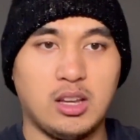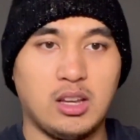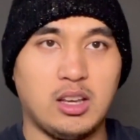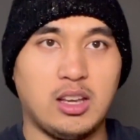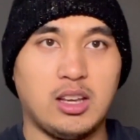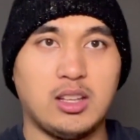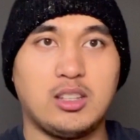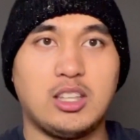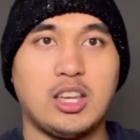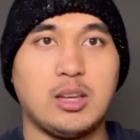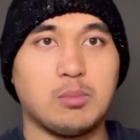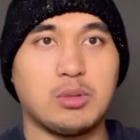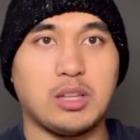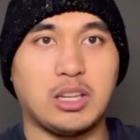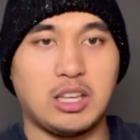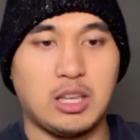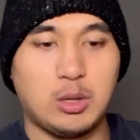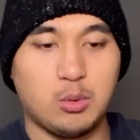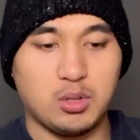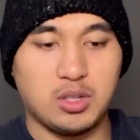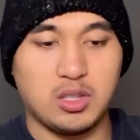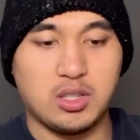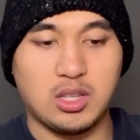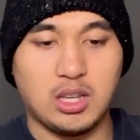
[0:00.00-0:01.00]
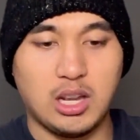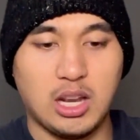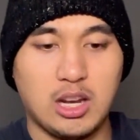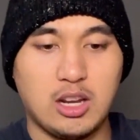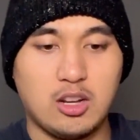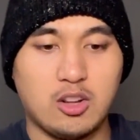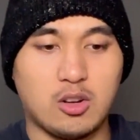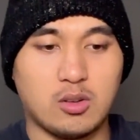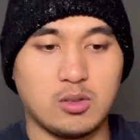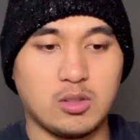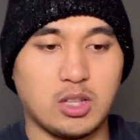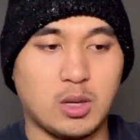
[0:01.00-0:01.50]
It seems like he was
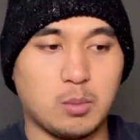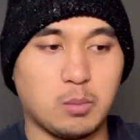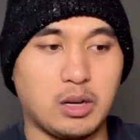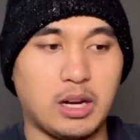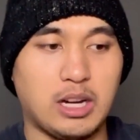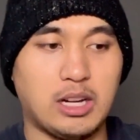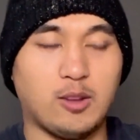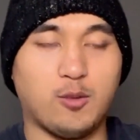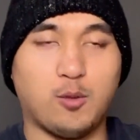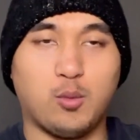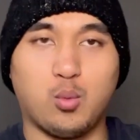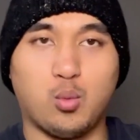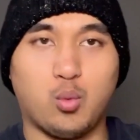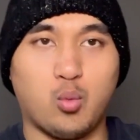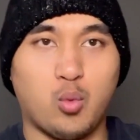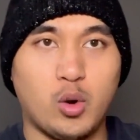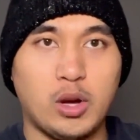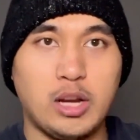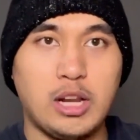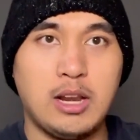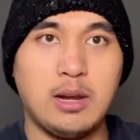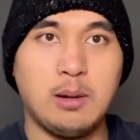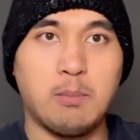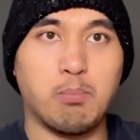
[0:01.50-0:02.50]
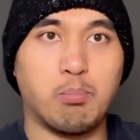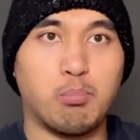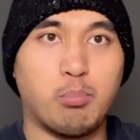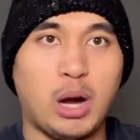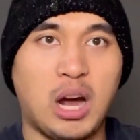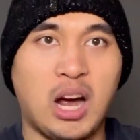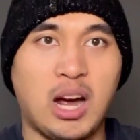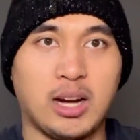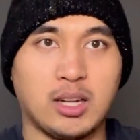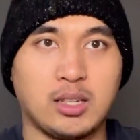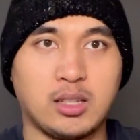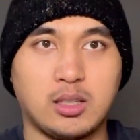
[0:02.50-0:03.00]
standing on some kind of wooden
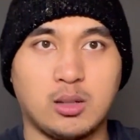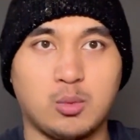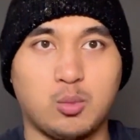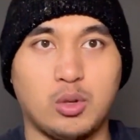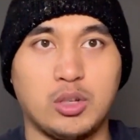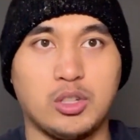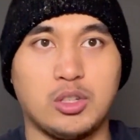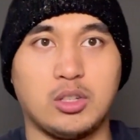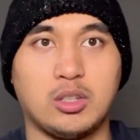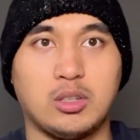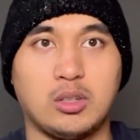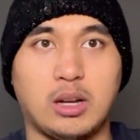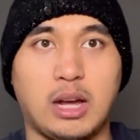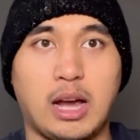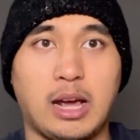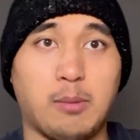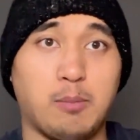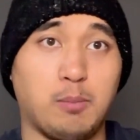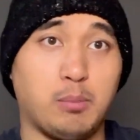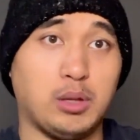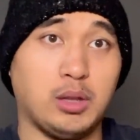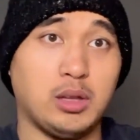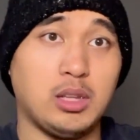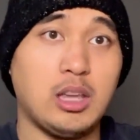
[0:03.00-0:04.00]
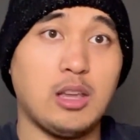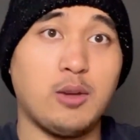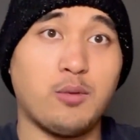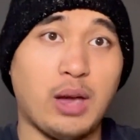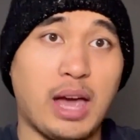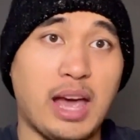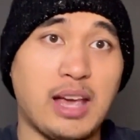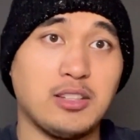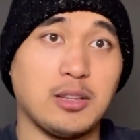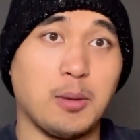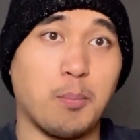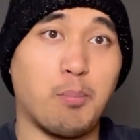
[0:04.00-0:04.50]
box, which I believe
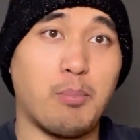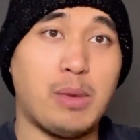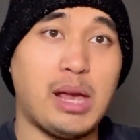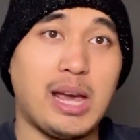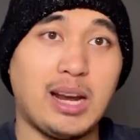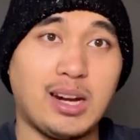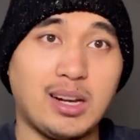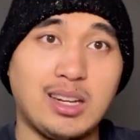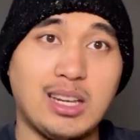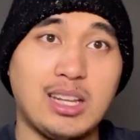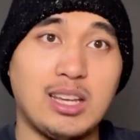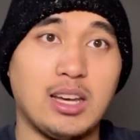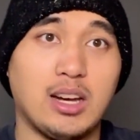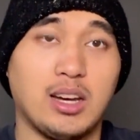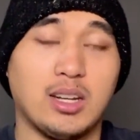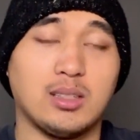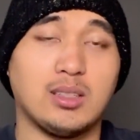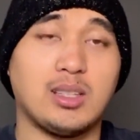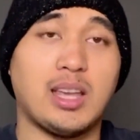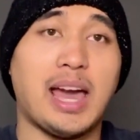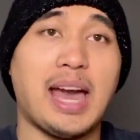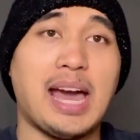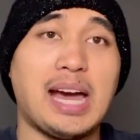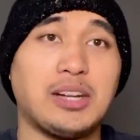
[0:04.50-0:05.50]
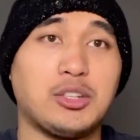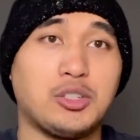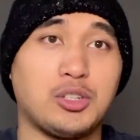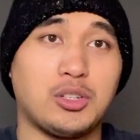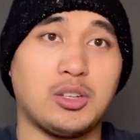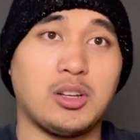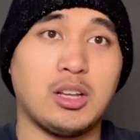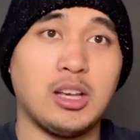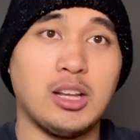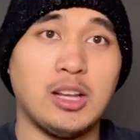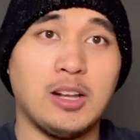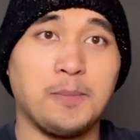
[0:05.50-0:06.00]
has a magnet
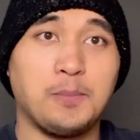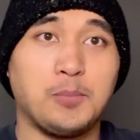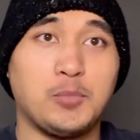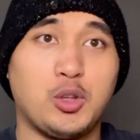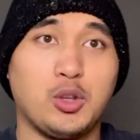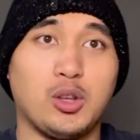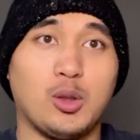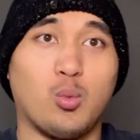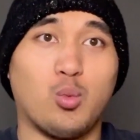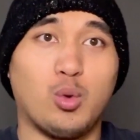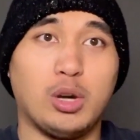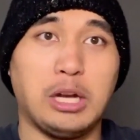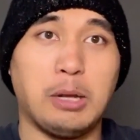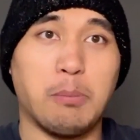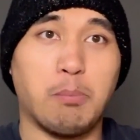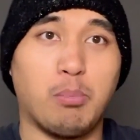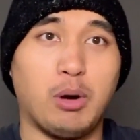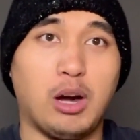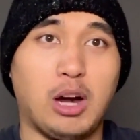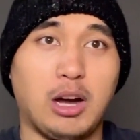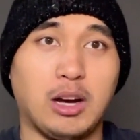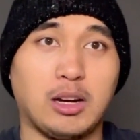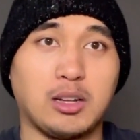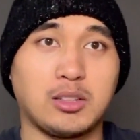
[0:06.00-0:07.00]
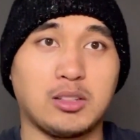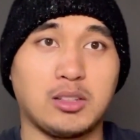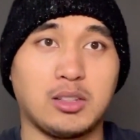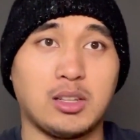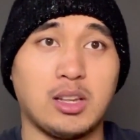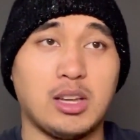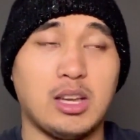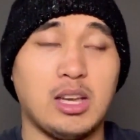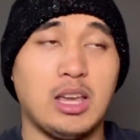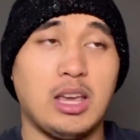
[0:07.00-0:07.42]
attached to the wooden box.